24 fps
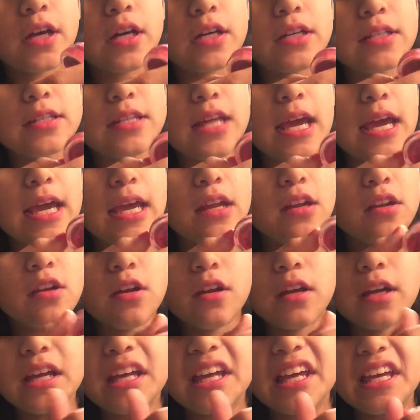
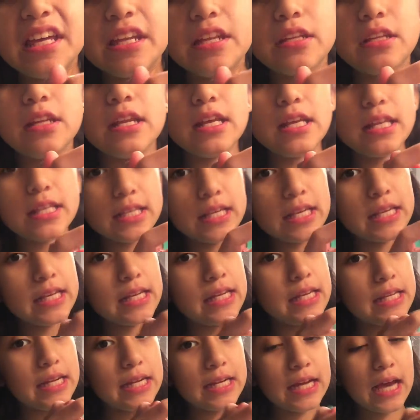container,
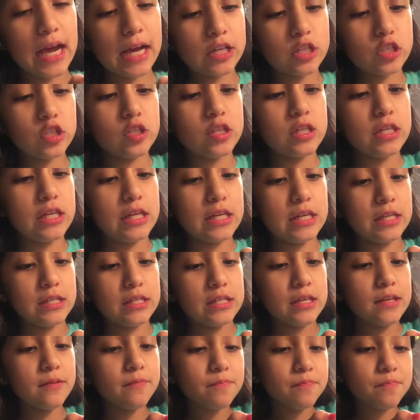it actually
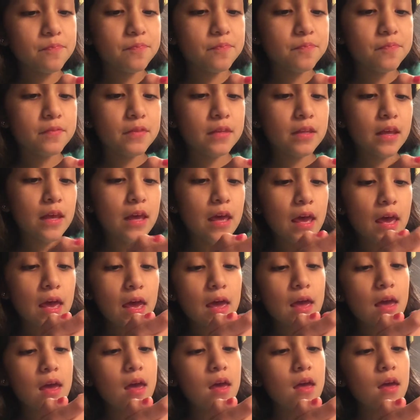isn't.
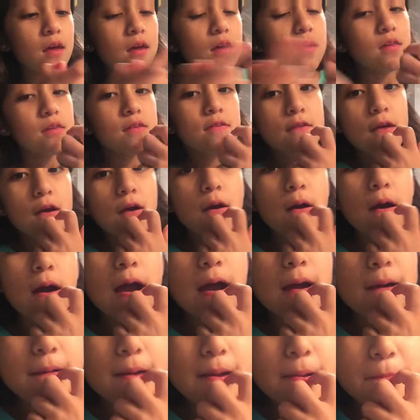So
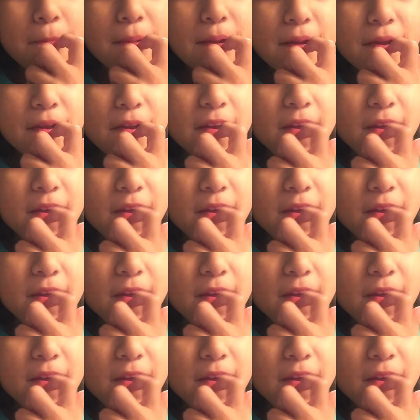I would for